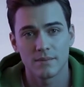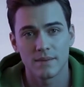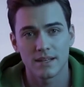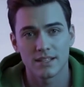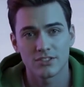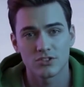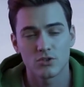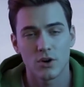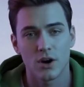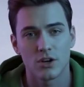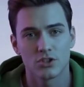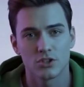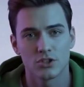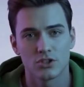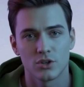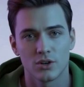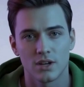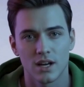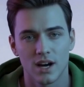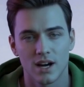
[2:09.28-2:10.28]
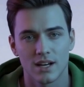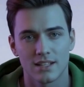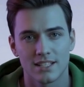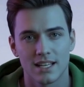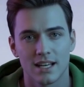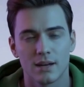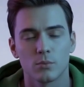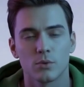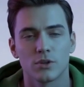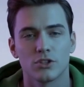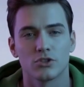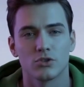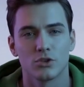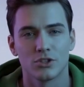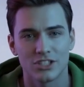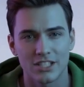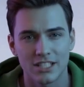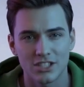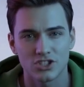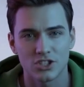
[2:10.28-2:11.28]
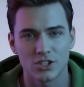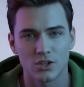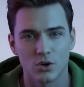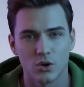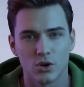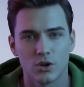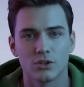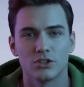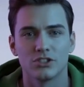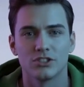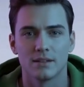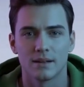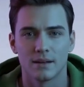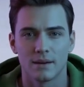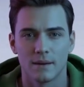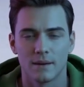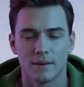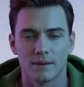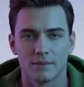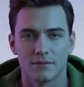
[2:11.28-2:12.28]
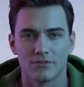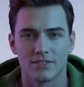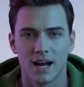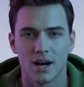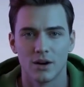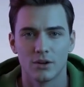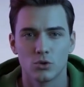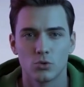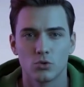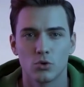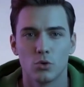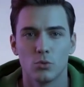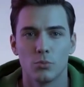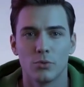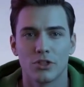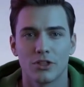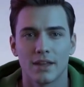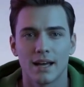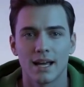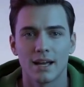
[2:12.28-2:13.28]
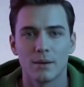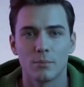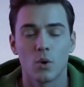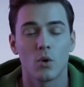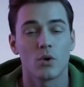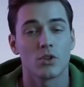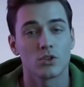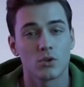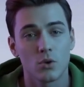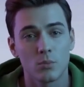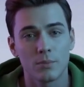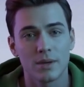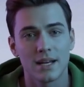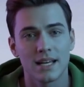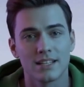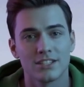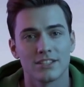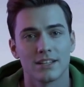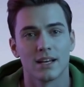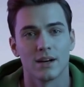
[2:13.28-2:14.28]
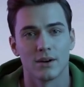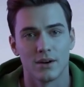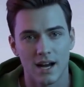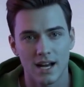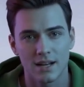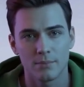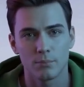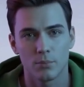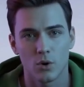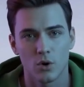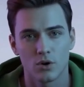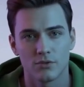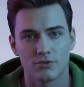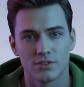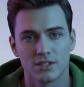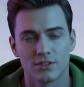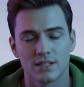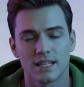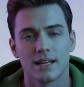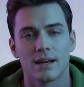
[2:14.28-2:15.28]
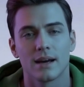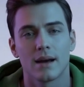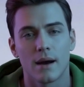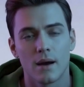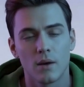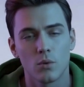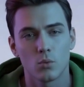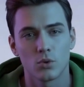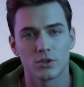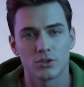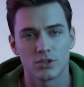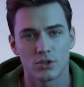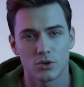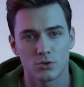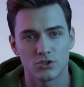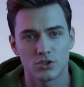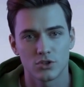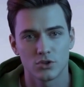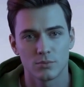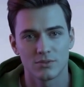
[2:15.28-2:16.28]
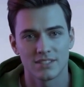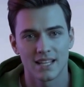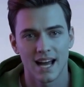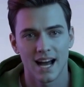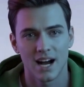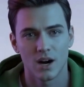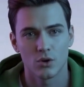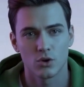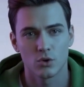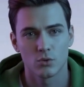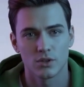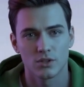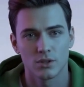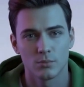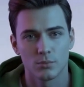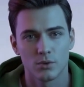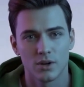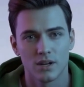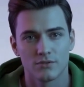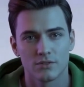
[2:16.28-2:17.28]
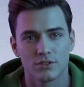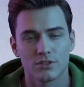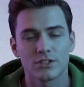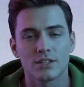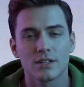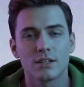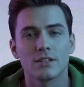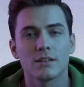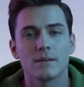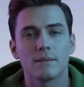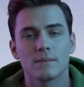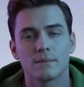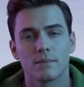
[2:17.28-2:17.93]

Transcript: It structures your content with strategic hooks, value loops, and emotional peaks that align perfectly with YouTube's algorithm preferences.